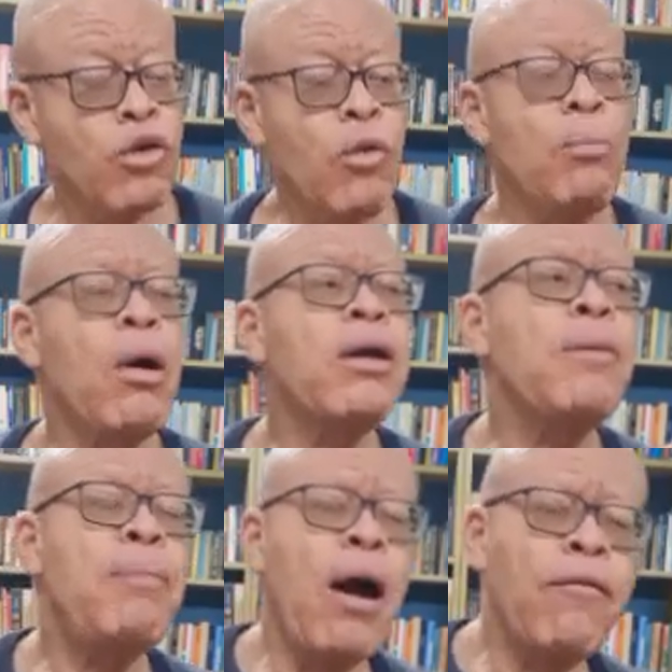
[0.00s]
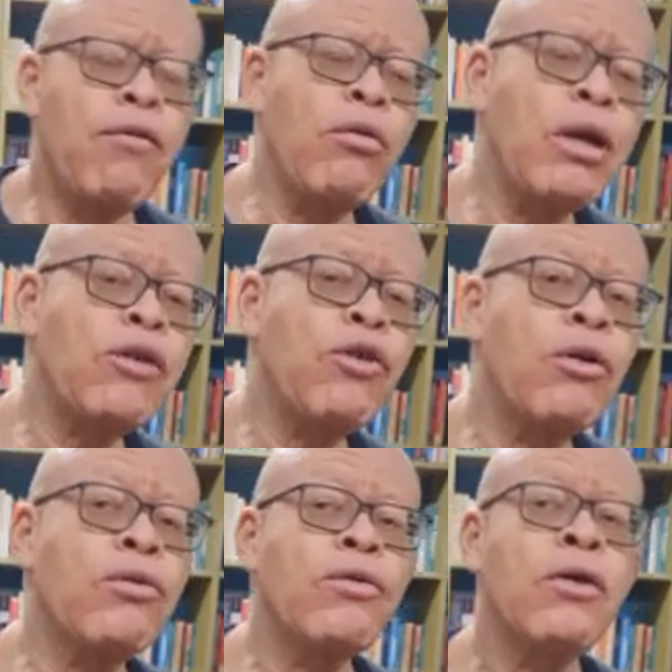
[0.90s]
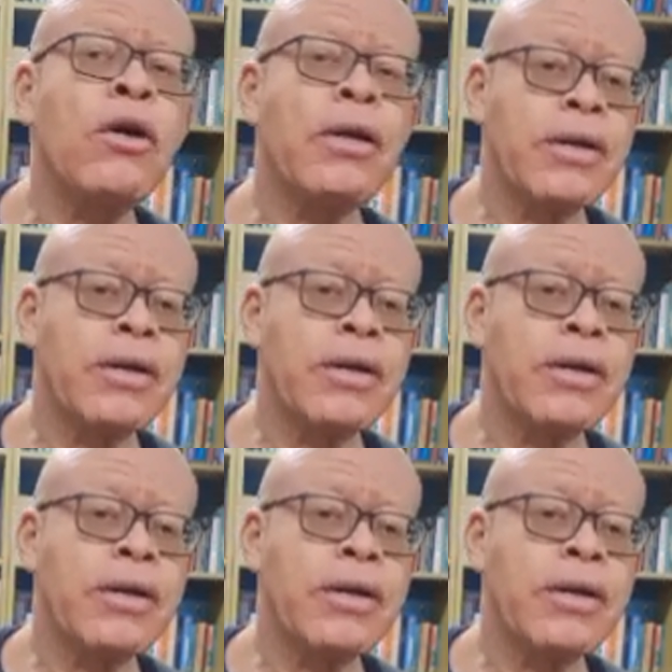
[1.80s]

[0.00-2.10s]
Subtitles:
So both the powerful nations